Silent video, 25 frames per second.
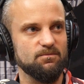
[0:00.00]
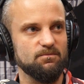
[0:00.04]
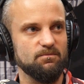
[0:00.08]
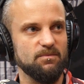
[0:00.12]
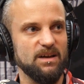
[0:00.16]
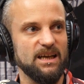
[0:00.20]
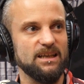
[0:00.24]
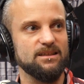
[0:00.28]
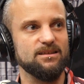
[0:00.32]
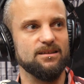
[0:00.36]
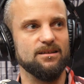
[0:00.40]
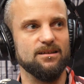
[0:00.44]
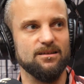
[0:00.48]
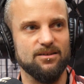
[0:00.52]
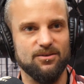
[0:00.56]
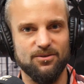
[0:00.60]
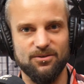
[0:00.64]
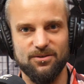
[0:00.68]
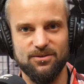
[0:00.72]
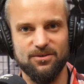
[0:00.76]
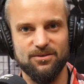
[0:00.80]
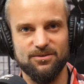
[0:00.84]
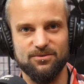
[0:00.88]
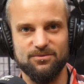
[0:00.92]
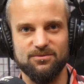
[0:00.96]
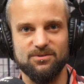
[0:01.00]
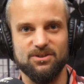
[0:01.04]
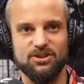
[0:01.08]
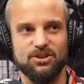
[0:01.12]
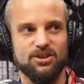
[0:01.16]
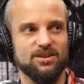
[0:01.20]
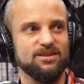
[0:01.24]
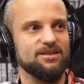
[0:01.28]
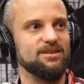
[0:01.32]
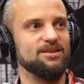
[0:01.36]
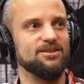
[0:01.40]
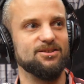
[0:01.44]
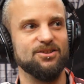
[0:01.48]
better or
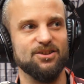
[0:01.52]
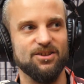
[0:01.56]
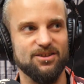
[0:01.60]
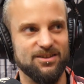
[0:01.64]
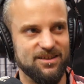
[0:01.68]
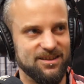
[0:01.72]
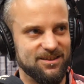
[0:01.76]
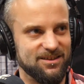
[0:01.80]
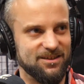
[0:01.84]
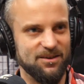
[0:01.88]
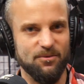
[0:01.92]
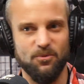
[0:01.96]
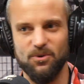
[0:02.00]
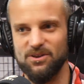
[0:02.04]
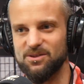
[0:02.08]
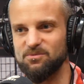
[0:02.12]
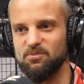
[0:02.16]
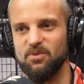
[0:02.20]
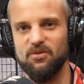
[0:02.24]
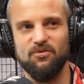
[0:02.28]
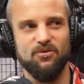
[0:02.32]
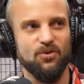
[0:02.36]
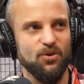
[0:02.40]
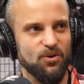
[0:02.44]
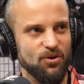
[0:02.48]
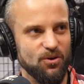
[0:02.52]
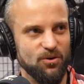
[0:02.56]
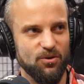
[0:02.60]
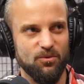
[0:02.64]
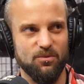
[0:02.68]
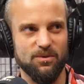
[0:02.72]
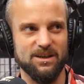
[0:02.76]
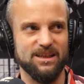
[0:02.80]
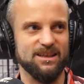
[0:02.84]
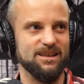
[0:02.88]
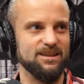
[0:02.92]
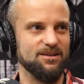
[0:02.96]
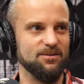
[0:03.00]
just as good as it was before.
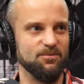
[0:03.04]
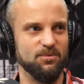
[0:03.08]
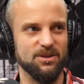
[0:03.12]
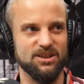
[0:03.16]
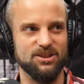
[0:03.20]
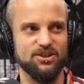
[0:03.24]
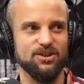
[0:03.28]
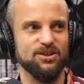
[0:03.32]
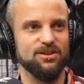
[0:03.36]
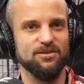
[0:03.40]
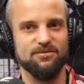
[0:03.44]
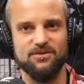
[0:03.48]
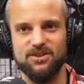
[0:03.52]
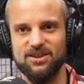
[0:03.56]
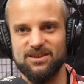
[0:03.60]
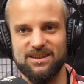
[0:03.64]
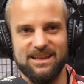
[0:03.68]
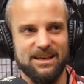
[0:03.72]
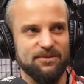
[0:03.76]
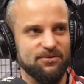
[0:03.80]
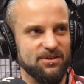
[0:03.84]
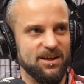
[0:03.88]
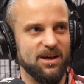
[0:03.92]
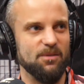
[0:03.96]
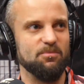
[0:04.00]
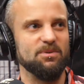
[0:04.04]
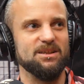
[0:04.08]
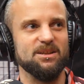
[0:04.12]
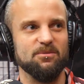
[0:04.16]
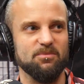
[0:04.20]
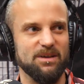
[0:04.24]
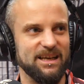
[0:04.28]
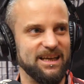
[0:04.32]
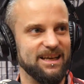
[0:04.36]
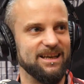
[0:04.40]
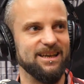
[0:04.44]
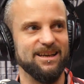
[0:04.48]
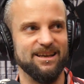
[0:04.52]
We should have just given up in the
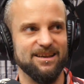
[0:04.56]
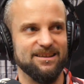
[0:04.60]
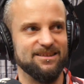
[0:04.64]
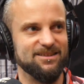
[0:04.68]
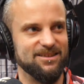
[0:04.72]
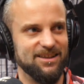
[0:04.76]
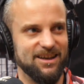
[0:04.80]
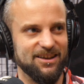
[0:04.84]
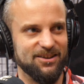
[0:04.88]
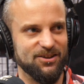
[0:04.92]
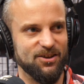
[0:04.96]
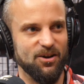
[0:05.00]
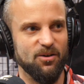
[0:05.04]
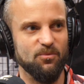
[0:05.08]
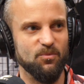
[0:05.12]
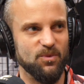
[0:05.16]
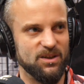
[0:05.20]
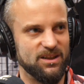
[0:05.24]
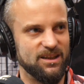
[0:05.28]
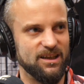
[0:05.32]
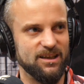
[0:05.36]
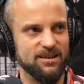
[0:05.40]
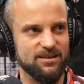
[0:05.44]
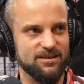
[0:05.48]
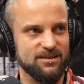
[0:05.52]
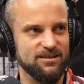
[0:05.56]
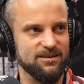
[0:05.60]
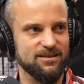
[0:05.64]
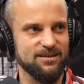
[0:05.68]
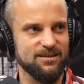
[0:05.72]
beginning and gone with this.